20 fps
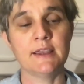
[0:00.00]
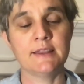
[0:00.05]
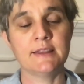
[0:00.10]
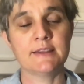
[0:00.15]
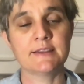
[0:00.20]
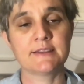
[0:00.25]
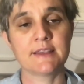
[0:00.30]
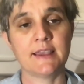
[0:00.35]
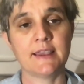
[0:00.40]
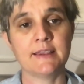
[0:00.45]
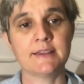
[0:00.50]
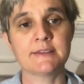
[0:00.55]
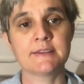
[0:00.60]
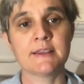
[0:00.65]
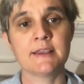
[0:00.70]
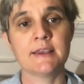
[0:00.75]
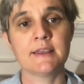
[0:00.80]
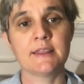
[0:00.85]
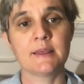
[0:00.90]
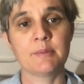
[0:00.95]
in this case,
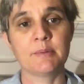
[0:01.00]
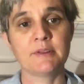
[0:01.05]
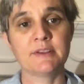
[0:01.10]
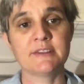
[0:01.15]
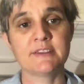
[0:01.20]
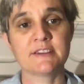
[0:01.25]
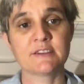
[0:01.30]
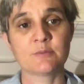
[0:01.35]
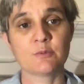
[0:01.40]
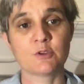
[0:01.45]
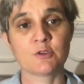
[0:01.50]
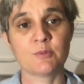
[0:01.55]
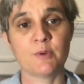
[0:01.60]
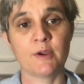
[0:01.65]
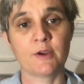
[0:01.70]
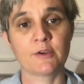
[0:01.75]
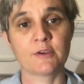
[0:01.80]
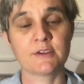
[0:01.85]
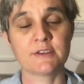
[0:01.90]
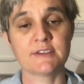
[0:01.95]
the
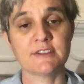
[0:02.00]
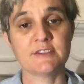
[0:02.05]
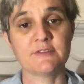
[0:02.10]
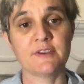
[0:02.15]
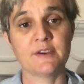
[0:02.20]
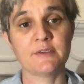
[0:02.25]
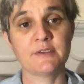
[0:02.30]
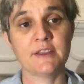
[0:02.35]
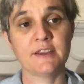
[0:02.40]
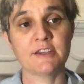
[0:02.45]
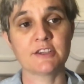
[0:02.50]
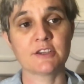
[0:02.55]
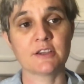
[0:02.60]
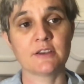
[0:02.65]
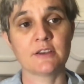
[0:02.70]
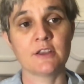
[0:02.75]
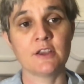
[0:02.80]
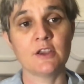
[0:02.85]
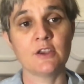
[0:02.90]
Pelizaeus-Merzbacher Disease Foundation.